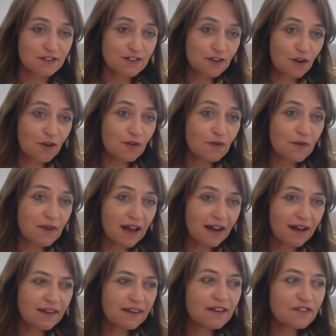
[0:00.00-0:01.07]
So
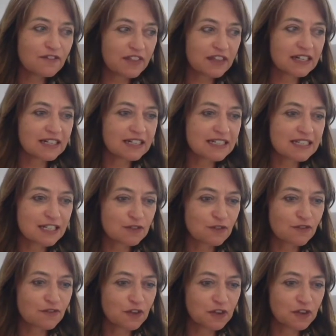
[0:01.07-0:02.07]
I love that idea of